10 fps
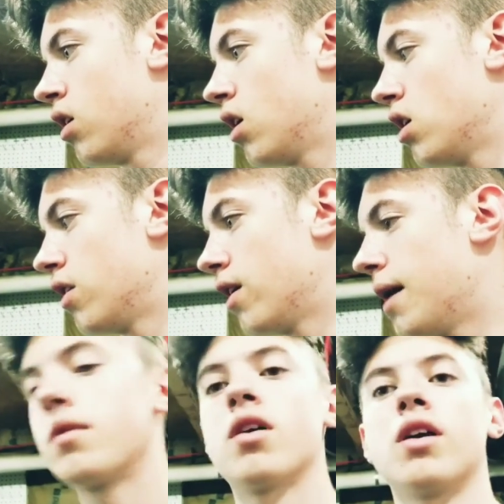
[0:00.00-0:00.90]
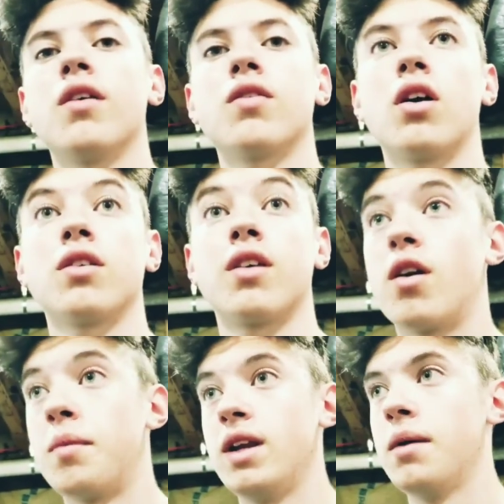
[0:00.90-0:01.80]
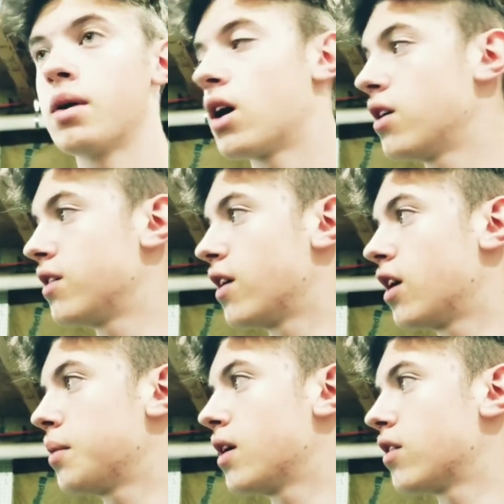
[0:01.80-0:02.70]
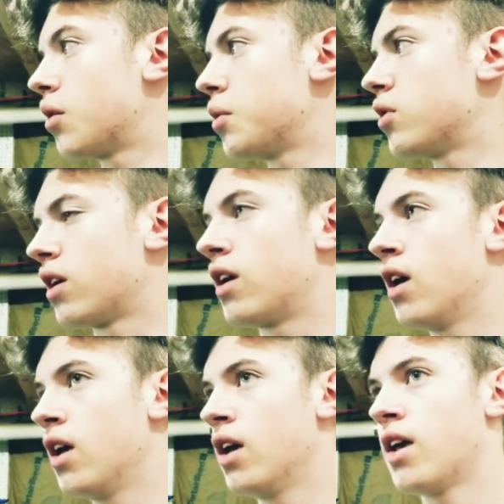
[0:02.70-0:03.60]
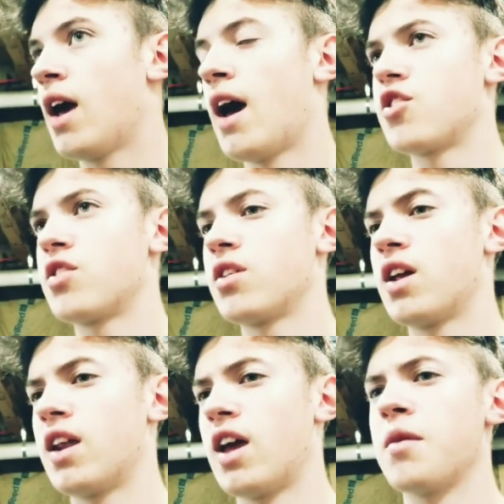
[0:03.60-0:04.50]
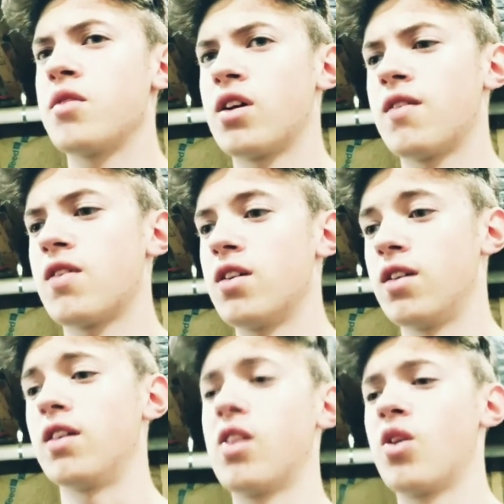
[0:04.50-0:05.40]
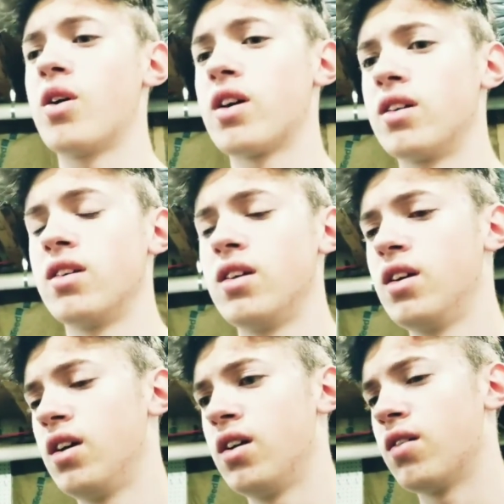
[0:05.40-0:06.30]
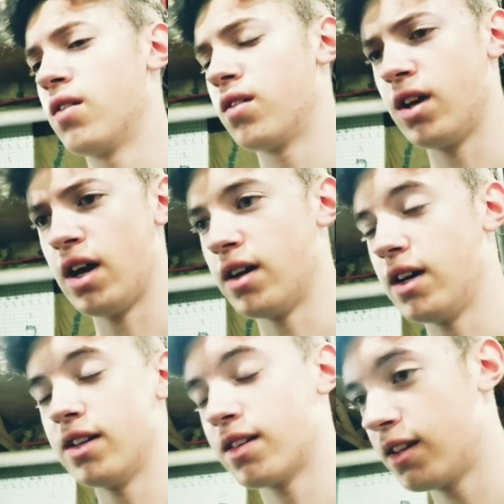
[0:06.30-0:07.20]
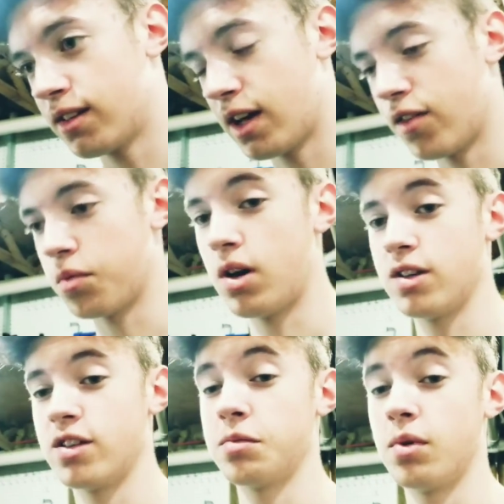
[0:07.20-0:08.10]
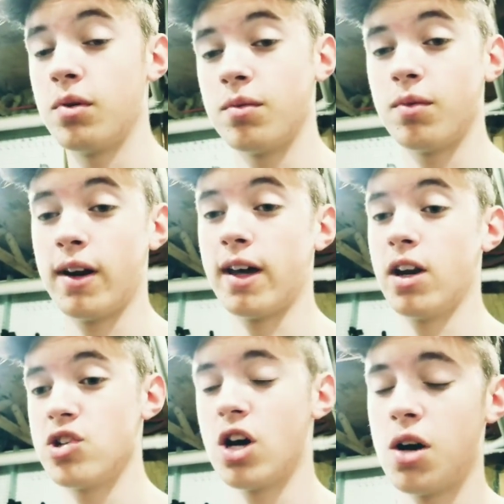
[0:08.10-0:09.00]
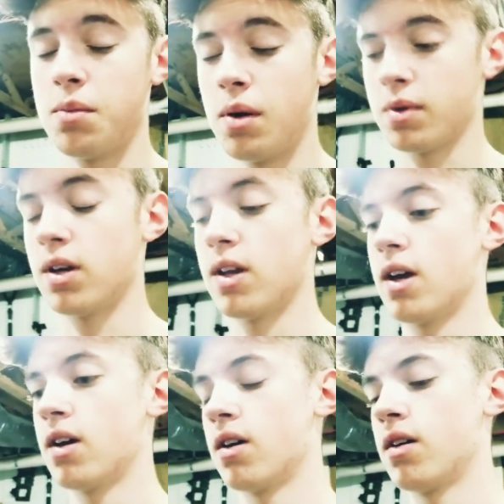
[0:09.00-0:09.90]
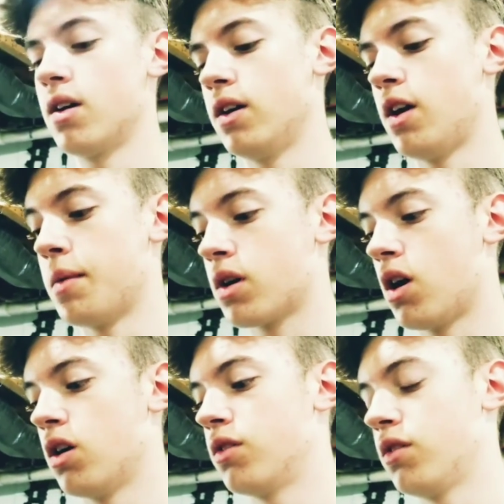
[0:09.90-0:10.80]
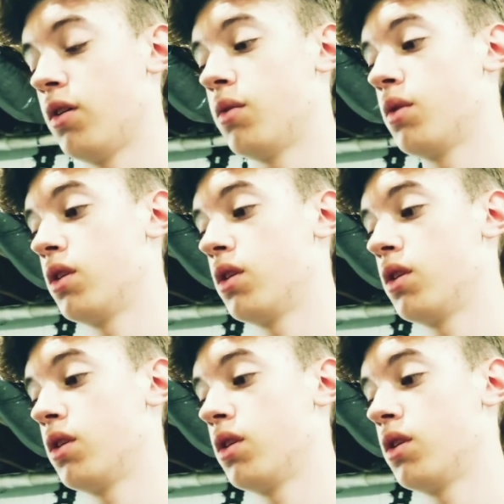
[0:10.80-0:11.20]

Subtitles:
another Amazon gift card because I don't have my debit card set up yet, so I'm using cash, getting Amazon gift cards, and then going, and yeah, it's kind of a process, but when I get a job, I'm going to get a debit card, so